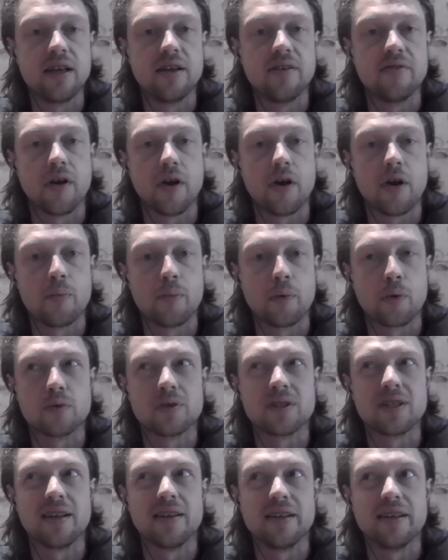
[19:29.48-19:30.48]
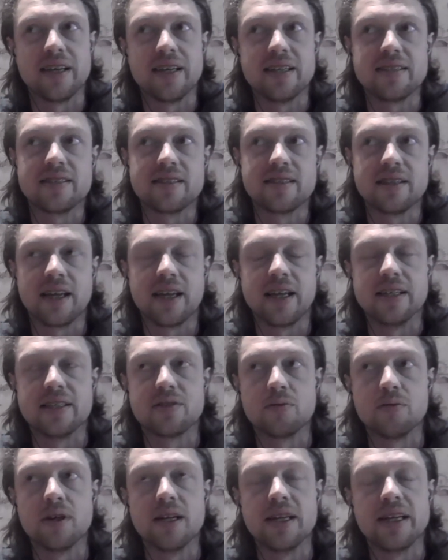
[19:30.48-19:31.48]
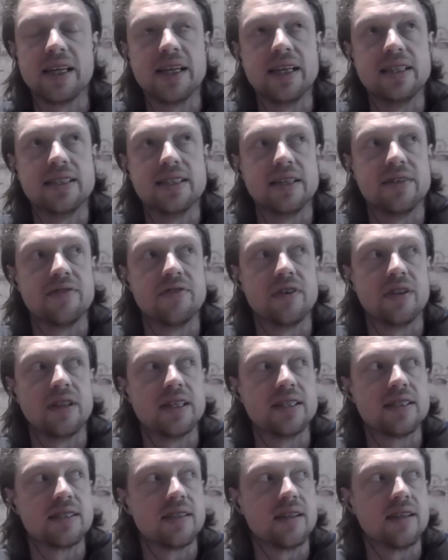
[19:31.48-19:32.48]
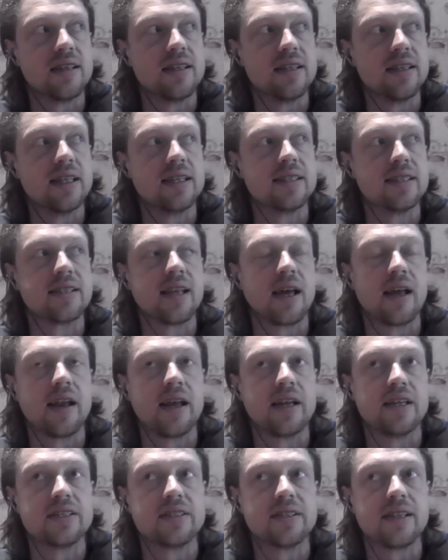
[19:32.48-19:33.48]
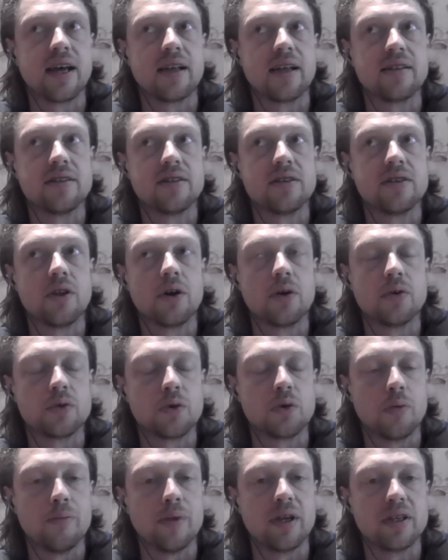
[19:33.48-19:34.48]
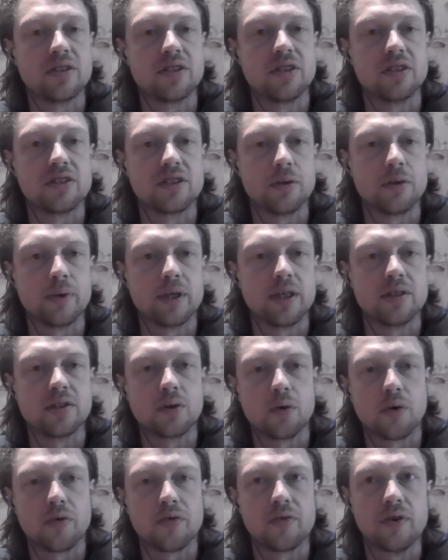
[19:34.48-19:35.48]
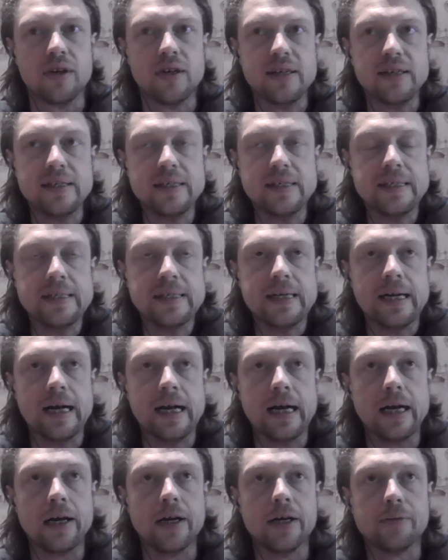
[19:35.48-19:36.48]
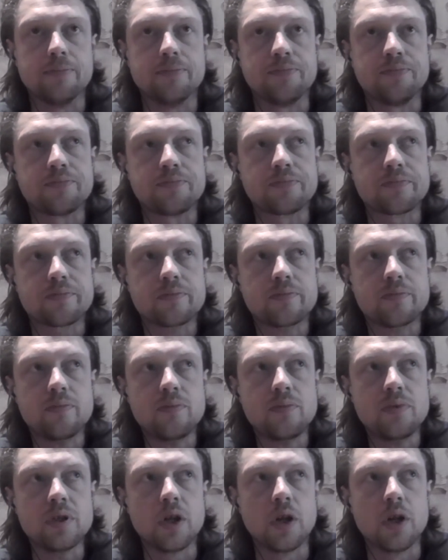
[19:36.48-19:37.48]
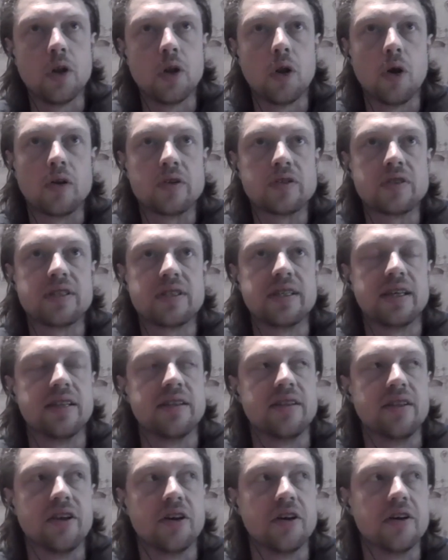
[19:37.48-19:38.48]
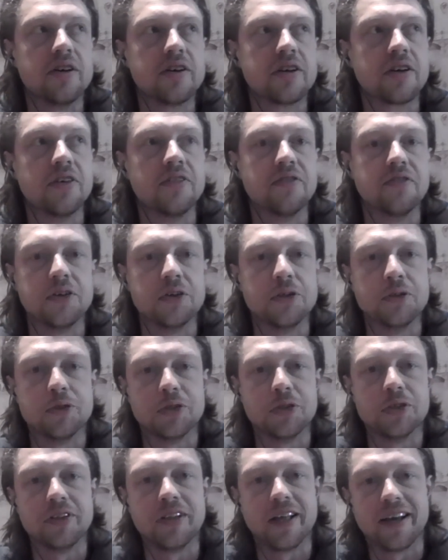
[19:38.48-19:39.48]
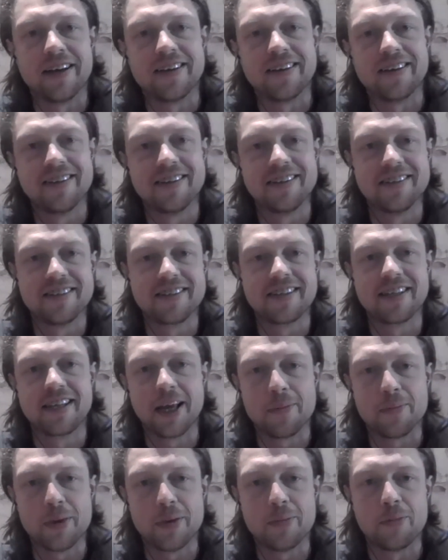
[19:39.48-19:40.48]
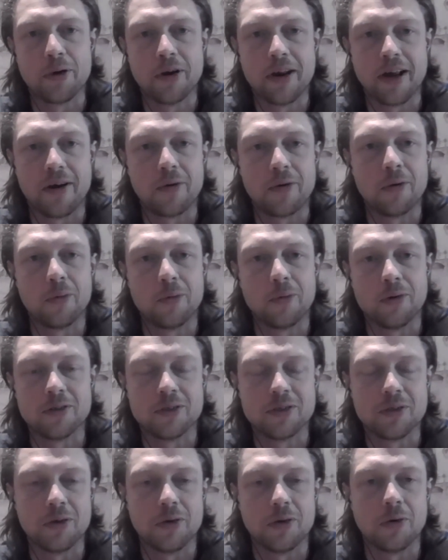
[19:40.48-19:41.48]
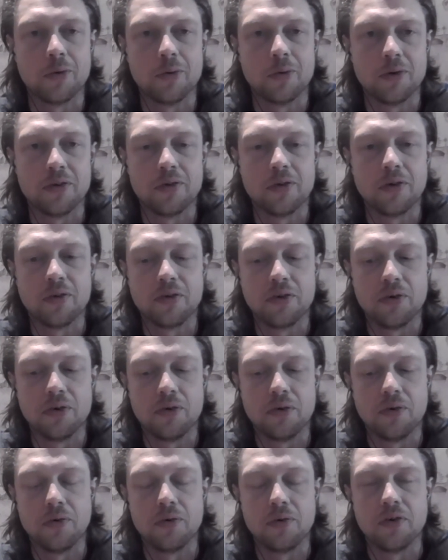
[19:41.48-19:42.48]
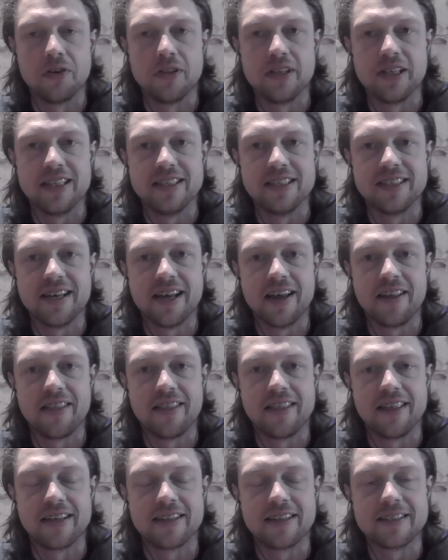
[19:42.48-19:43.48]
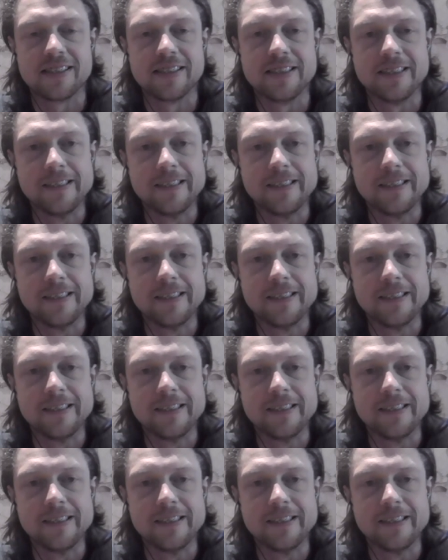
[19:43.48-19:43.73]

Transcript: variables, and it's really easy for this day and age that those sort of messages to be sort of lost in the confusion that can be put out all on the internet and things.